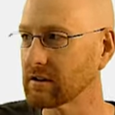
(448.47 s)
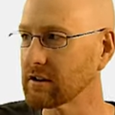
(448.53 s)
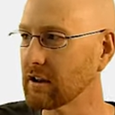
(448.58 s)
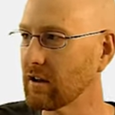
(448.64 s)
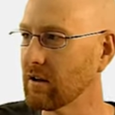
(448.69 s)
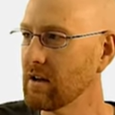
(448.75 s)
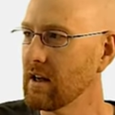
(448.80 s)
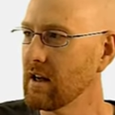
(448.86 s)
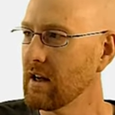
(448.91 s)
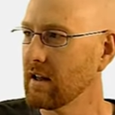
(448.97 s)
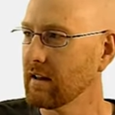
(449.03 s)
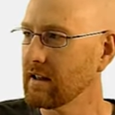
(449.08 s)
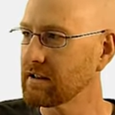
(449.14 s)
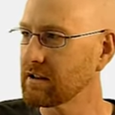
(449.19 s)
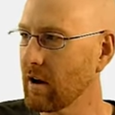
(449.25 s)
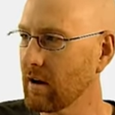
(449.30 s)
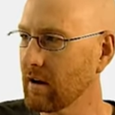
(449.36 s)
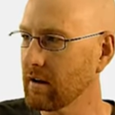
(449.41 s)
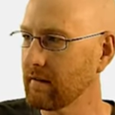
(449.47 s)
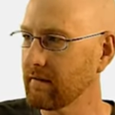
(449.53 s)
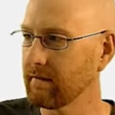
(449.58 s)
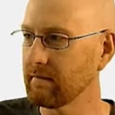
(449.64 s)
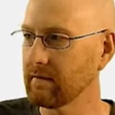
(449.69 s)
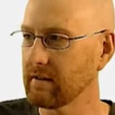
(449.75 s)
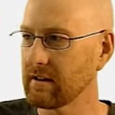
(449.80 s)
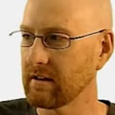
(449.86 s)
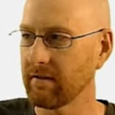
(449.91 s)
So let's call it
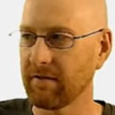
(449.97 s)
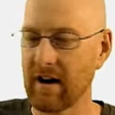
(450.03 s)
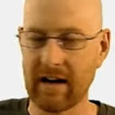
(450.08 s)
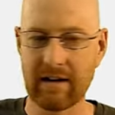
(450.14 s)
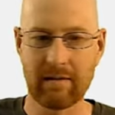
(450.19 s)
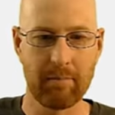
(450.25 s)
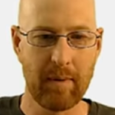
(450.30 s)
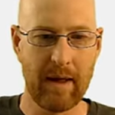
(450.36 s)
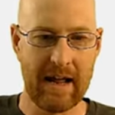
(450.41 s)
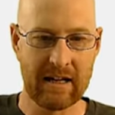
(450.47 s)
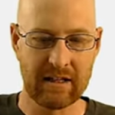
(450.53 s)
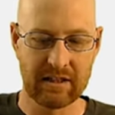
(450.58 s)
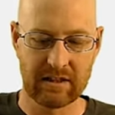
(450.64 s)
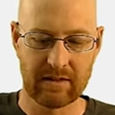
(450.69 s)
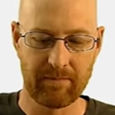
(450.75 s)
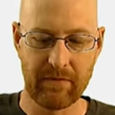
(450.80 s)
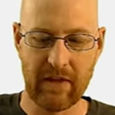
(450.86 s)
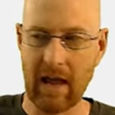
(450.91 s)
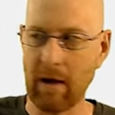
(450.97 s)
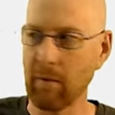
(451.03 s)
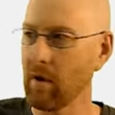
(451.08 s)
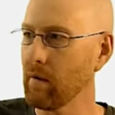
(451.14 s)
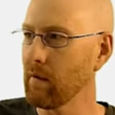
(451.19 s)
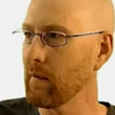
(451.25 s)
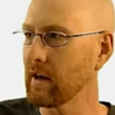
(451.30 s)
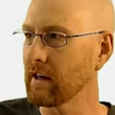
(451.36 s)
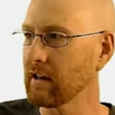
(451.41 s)
define base. And
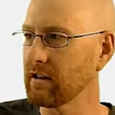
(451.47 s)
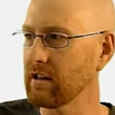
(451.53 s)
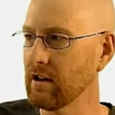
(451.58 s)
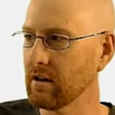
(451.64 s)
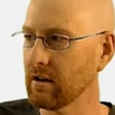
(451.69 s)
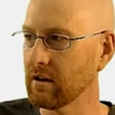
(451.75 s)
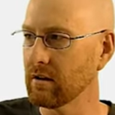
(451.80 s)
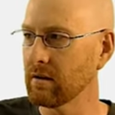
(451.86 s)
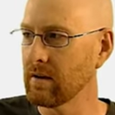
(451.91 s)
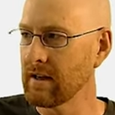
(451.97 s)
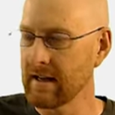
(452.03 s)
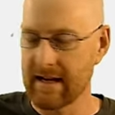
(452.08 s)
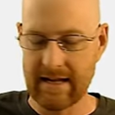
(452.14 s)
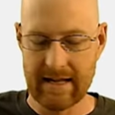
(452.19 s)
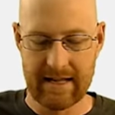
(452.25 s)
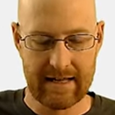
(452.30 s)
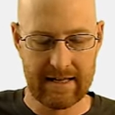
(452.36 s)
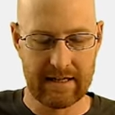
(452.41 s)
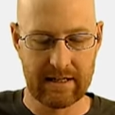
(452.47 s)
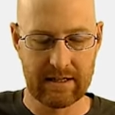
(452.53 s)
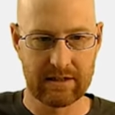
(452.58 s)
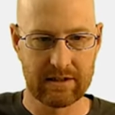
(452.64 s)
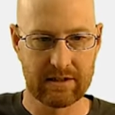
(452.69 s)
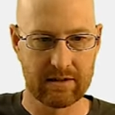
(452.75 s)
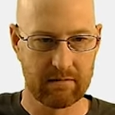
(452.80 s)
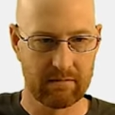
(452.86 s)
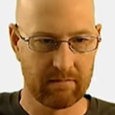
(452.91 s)
what we want to do
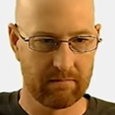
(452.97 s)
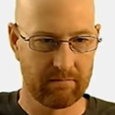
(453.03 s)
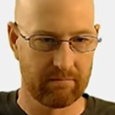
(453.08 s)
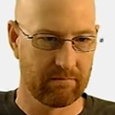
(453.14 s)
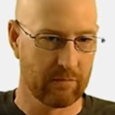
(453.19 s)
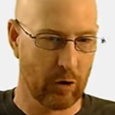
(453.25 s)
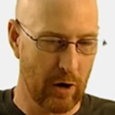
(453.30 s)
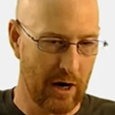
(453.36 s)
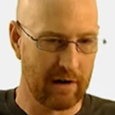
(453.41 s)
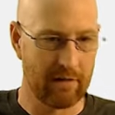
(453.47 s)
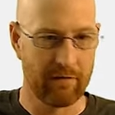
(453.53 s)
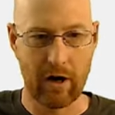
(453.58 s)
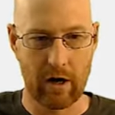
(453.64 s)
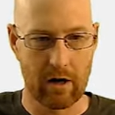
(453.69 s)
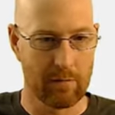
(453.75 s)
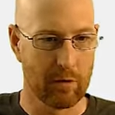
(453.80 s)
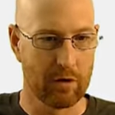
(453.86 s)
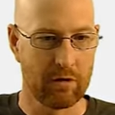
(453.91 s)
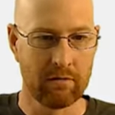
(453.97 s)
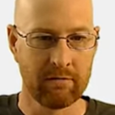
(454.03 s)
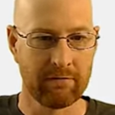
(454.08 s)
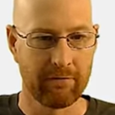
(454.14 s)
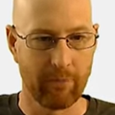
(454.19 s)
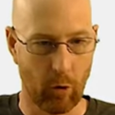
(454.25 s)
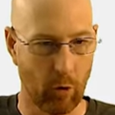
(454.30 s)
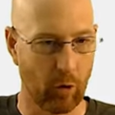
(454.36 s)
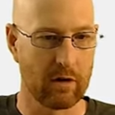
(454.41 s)
is create a variable
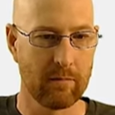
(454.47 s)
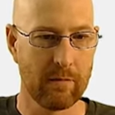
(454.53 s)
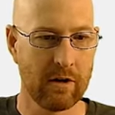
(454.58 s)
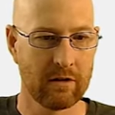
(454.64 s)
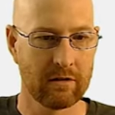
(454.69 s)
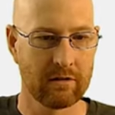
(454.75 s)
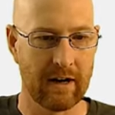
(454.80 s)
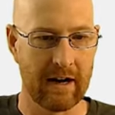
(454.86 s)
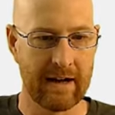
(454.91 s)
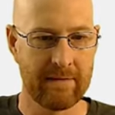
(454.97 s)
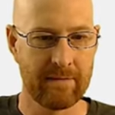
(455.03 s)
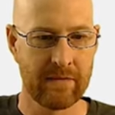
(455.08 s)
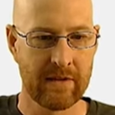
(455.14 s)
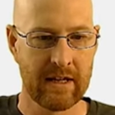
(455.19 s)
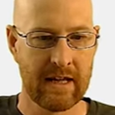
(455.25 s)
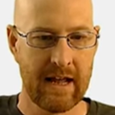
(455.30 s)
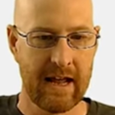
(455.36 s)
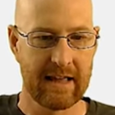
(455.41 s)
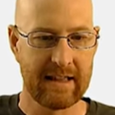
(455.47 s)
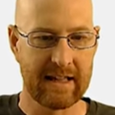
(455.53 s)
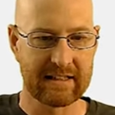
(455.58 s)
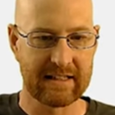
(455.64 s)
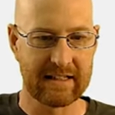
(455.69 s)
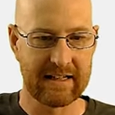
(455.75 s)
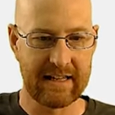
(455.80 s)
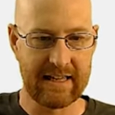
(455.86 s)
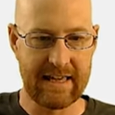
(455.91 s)
form, right? And
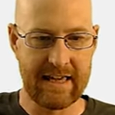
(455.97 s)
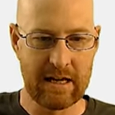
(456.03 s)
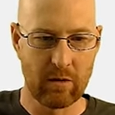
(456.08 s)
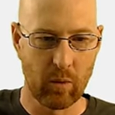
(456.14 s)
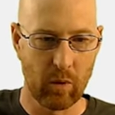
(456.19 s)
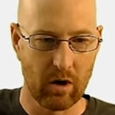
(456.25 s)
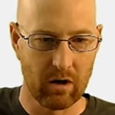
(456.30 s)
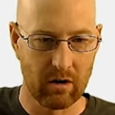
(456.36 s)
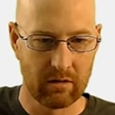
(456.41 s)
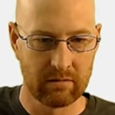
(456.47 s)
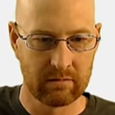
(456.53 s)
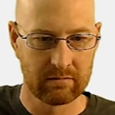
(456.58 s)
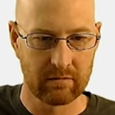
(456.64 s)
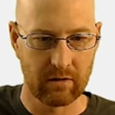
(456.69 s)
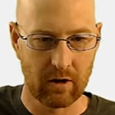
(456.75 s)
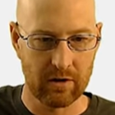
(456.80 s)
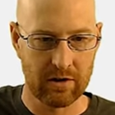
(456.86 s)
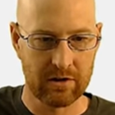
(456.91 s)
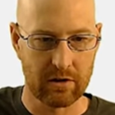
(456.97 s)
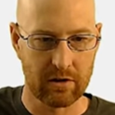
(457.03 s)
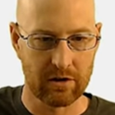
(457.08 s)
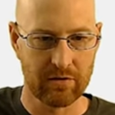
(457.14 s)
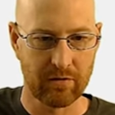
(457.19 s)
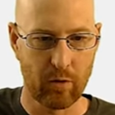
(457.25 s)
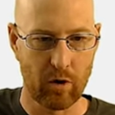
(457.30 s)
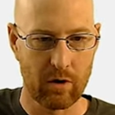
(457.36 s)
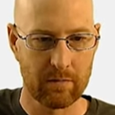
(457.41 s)
that's going to equal our
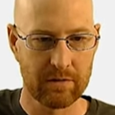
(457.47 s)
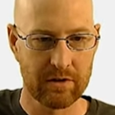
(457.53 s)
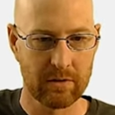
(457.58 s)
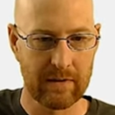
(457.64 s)
search form.